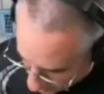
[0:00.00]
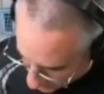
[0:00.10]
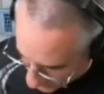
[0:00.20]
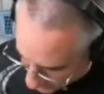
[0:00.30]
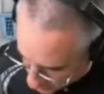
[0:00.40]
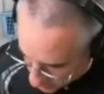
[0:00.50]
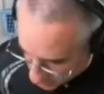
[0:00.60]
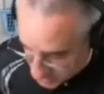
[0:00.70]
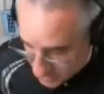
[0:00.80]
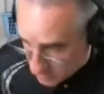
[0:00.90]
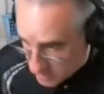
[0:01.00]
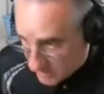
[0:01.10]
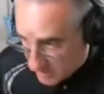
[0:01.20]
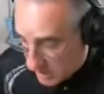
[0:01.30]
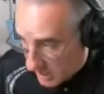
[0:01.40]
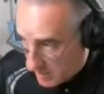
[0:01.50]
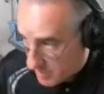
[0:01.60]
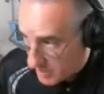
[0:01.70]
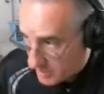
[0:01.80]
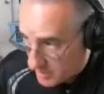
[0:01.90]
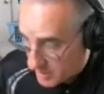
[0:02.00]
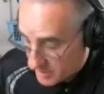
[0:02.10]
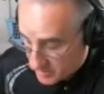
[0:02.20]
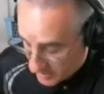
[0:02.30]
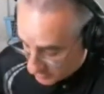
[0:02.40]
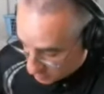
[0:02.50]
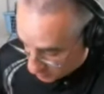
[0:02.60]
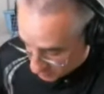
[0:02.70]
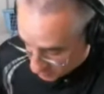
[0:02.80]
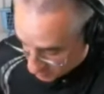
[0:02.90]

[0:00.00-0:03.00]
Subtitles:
again, there's no skills like climbing things. You would just